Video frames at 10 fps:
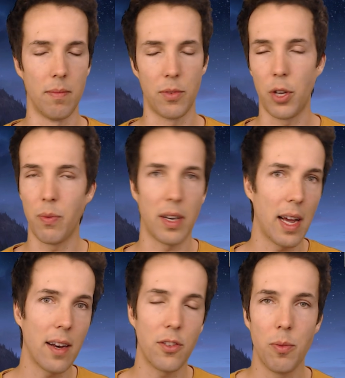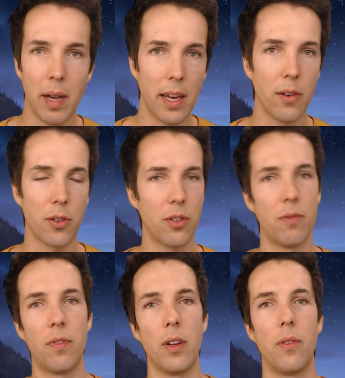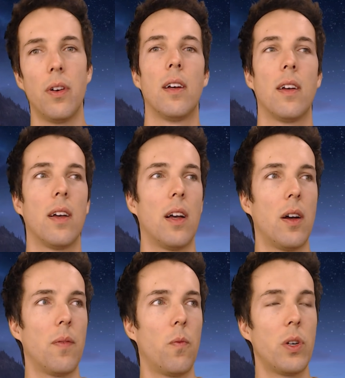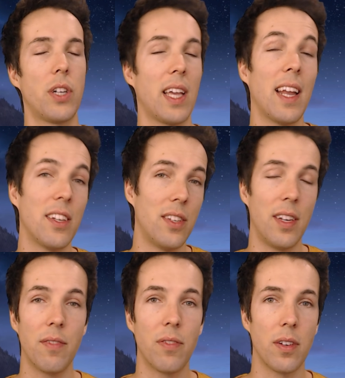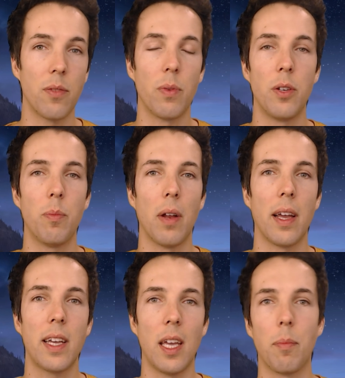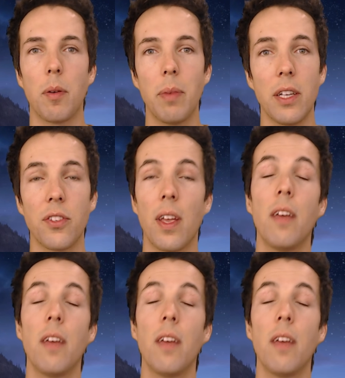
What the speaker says: So you want neither too many nor too few, which again is different when you play Keeper Beast.